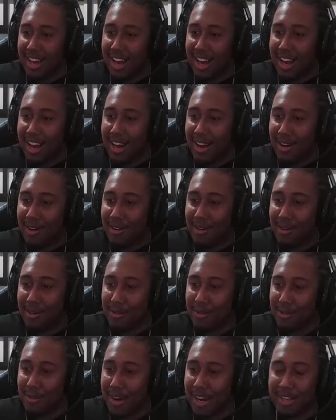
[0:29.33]

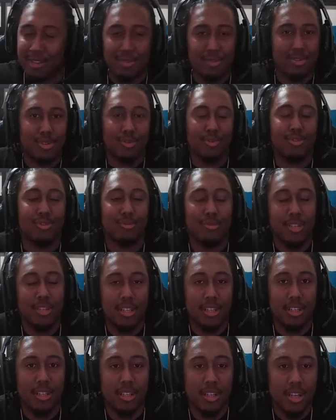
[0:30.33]
how I do social
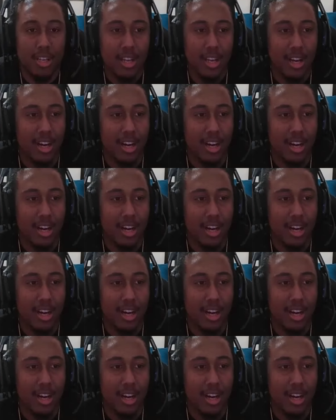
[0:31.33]
media.